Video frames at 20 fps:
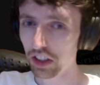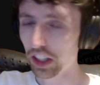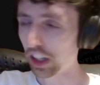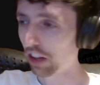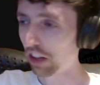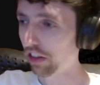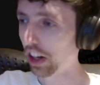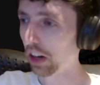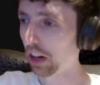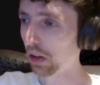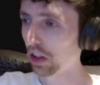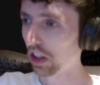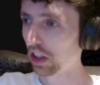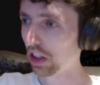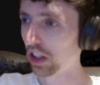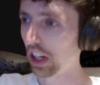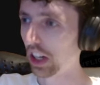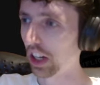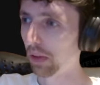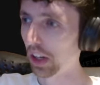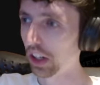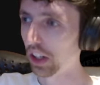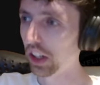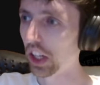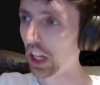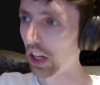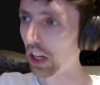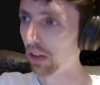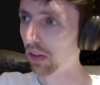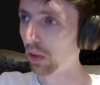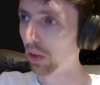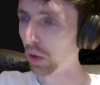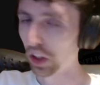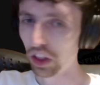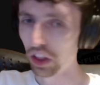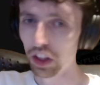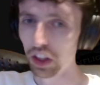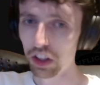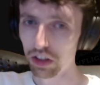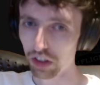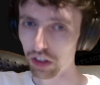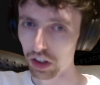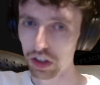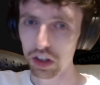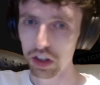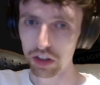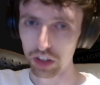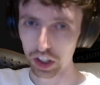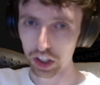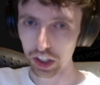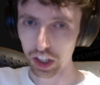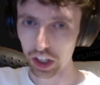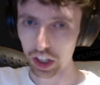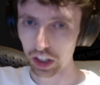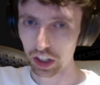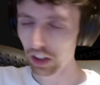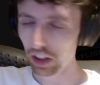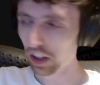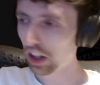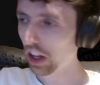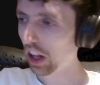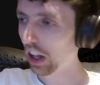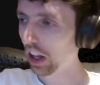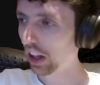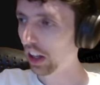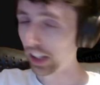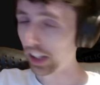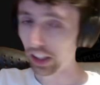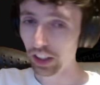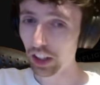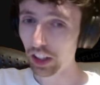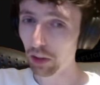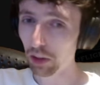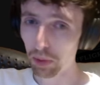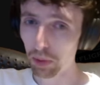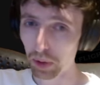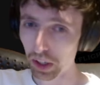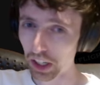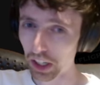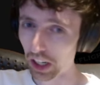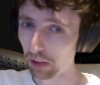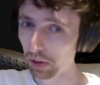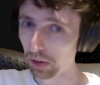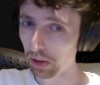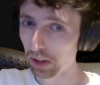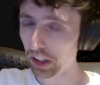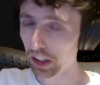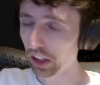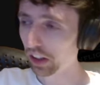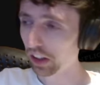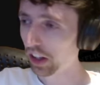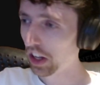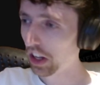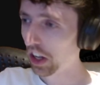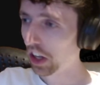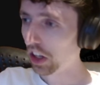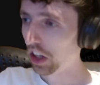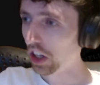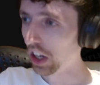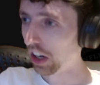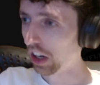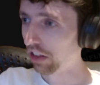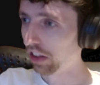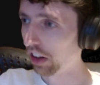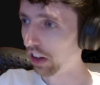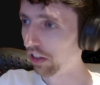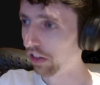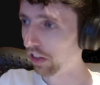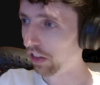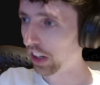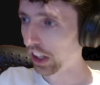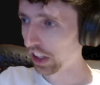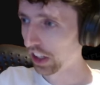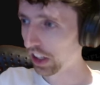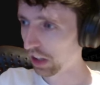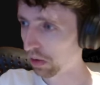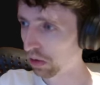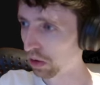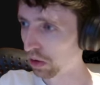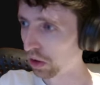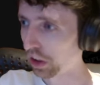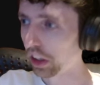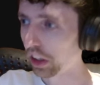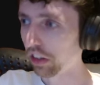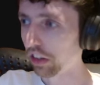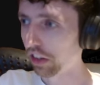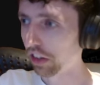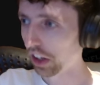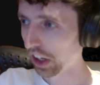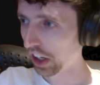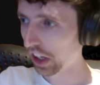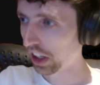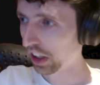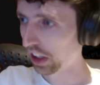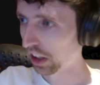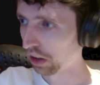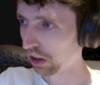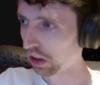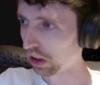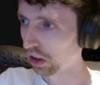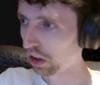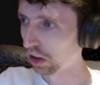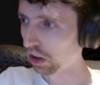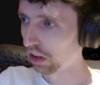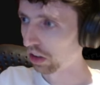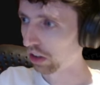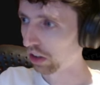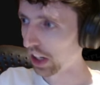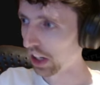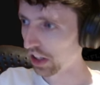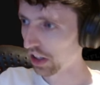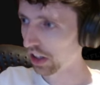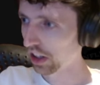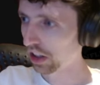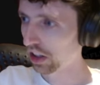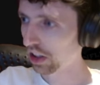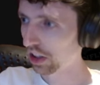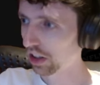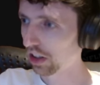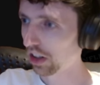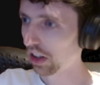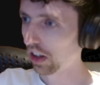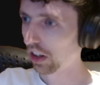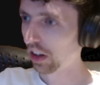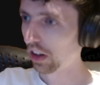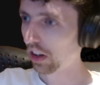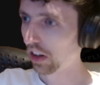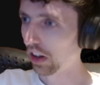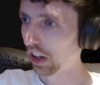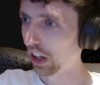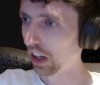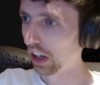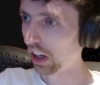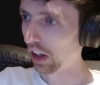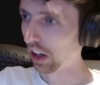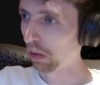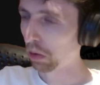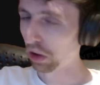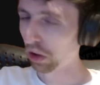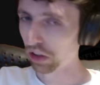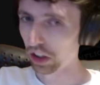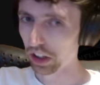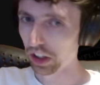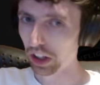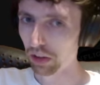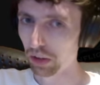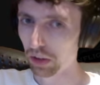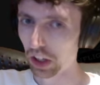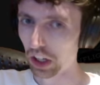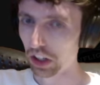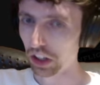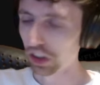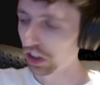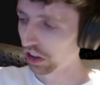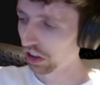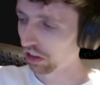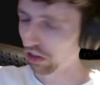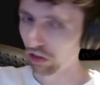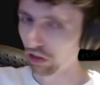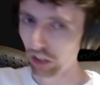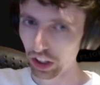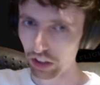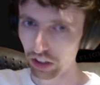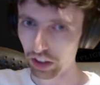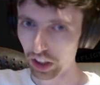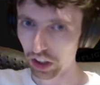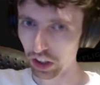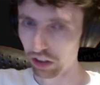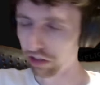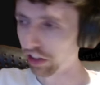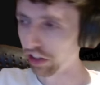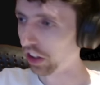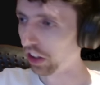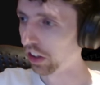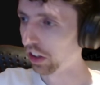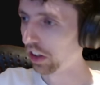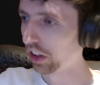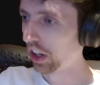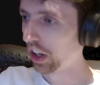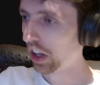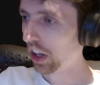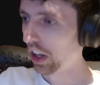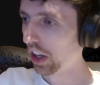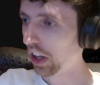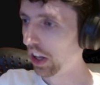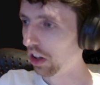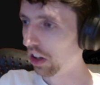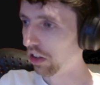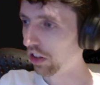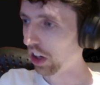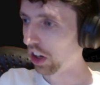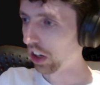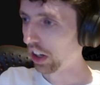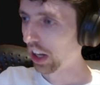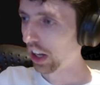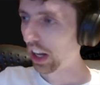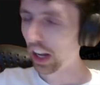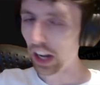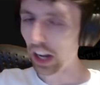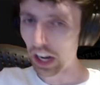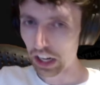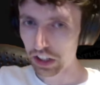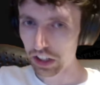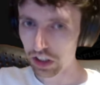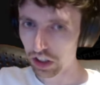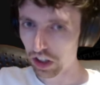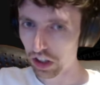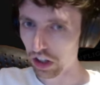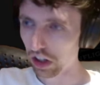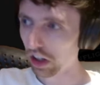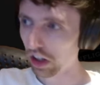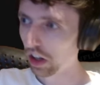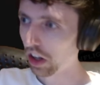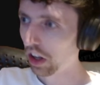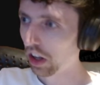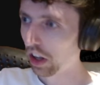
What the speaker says: Like, if I was to step in game with this version of Arcane, like, I think I'd be pretty happy about it. You have, like I said before, you have a very clear role. Resonance, improved Arcane Barrage, really, really good funnel. You've got Execute.